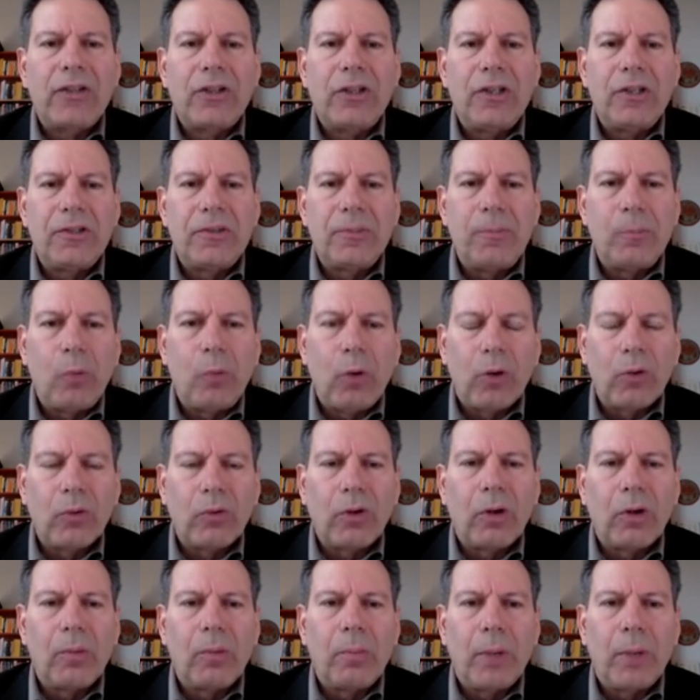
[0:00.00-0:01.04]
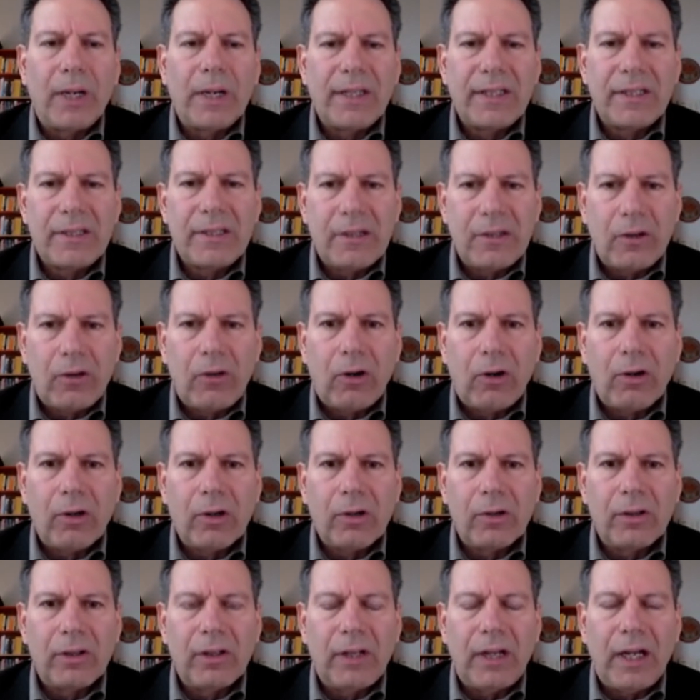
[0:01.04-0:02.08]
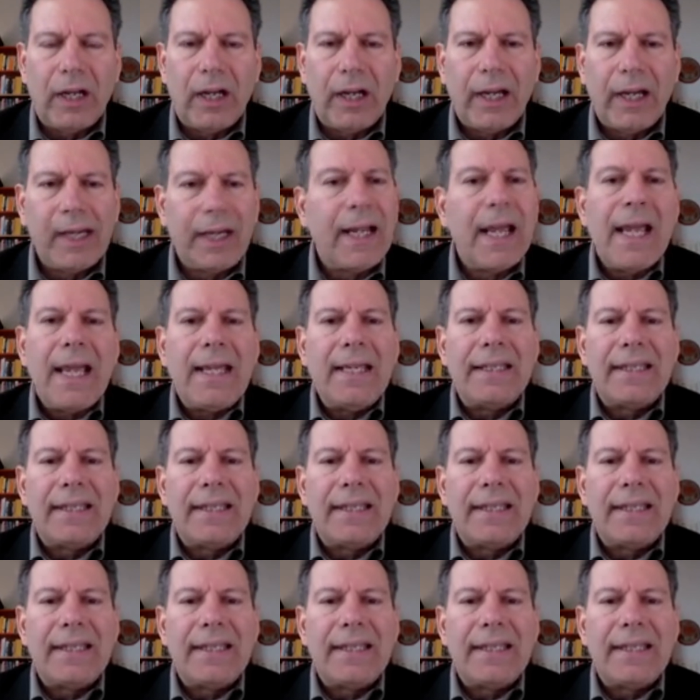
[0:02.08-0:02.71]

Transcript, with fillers: she's more robust and harder line,